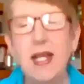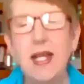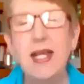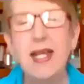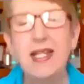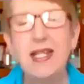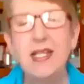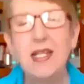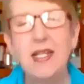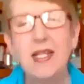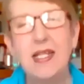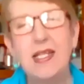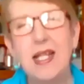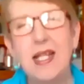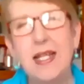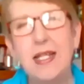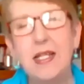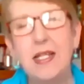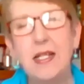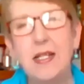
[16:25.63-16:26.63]
say it, it's
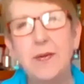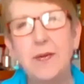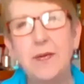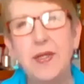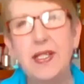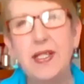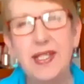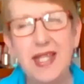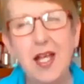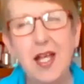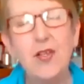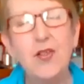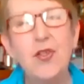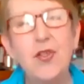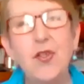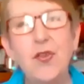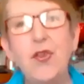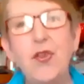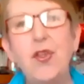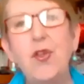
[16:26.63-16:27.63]
like, is that
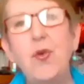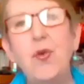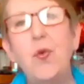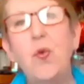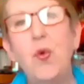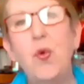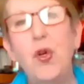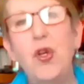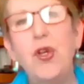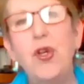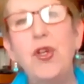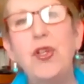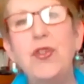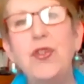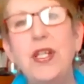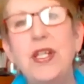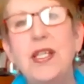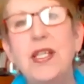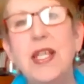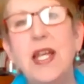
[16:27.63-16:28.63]
another word?
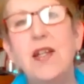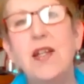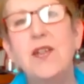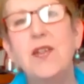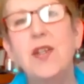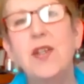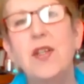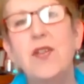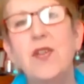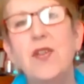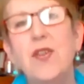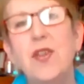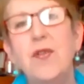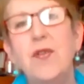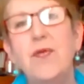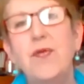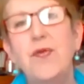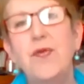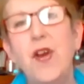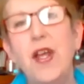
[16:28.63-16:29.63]
Is that an, another
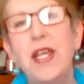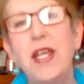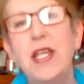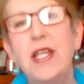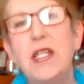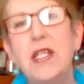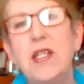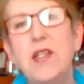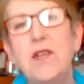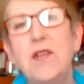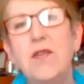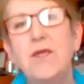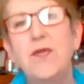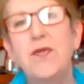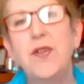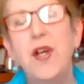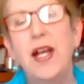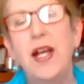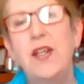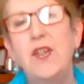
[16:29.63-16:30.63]
phrase
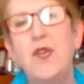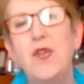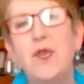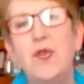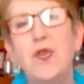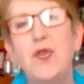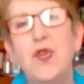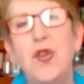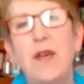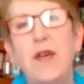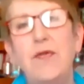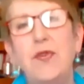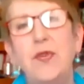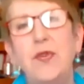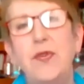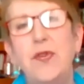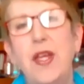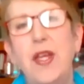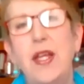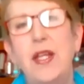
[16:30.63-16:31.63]
for astral
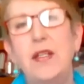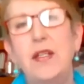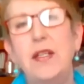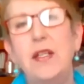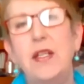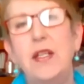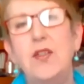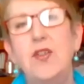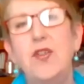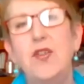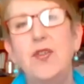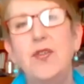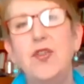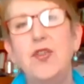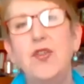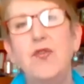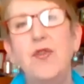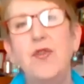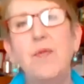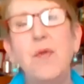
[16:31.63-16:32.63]
travel then? To,
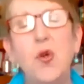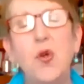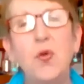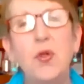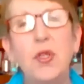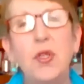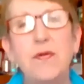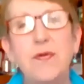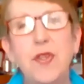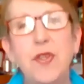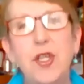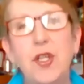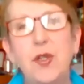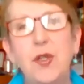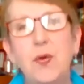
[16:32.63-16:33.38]
to remotely well, yeah, I